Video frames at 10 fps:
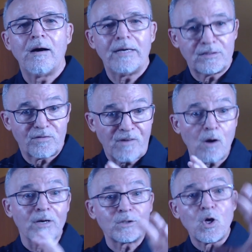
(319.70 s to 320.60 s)
as
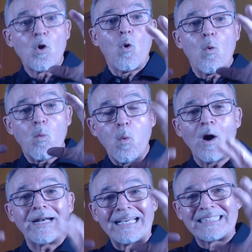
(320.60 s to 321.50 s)
far as
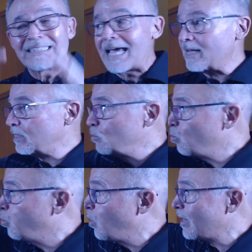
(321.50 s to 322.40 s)
what exactly,
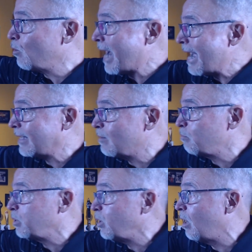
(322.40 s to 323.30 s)
where I can
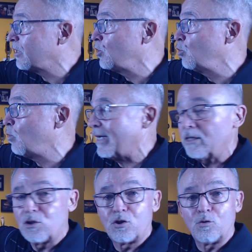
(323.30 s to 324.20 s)
plug you
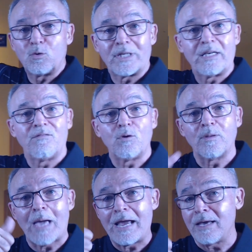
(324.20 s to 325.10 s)
into to give you
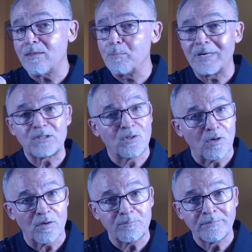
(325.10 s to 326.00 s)
the best
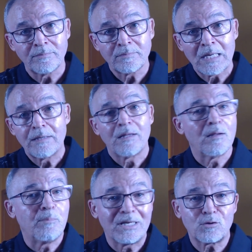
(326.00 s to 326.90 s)
term,
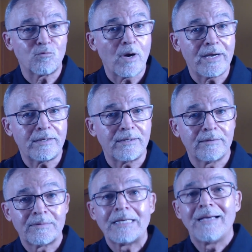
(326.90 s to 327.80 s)
the best rate,
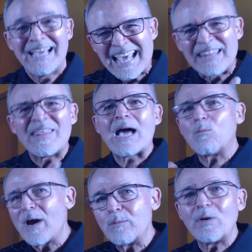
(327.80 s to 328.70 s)
and that
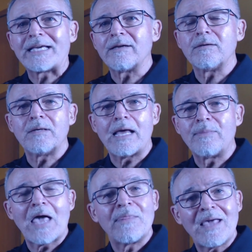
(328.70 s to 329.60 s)
way we can,
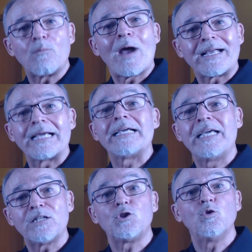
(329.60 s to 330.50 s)
and that way I can
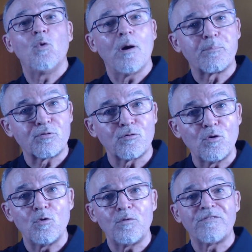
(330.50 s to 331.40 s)
get you
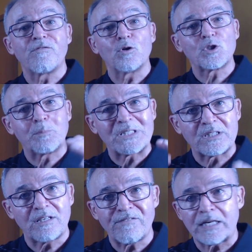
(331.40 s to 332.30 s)
approved for a
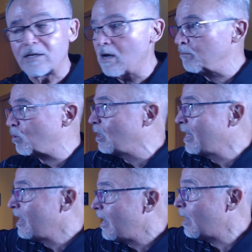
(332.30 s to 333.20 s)
specific number
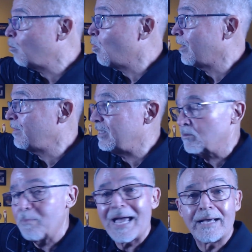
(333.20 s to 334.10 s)
at one of these
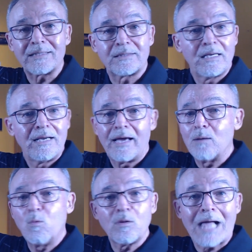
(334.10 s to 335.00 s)
banks,
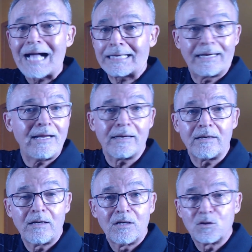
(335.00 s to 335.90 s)
and we'll lock it in.
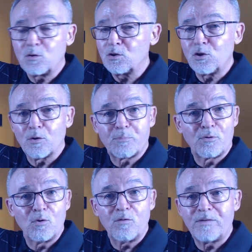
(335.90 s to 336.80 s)
As soon as you're
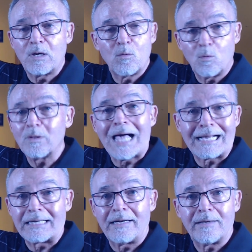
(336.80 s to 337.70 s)
approved, we'll
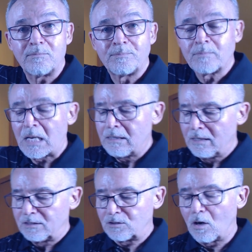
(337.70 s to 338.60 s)
lock it in.
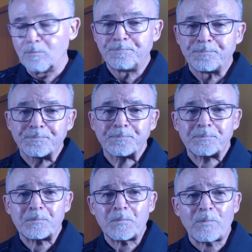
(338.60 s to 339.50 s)
So
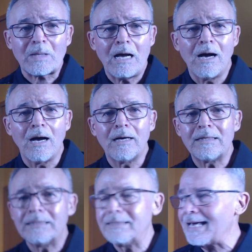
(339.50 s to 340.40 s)

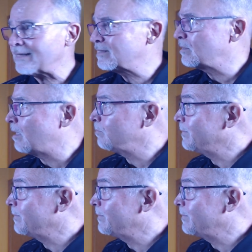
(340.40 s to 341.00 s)
next up,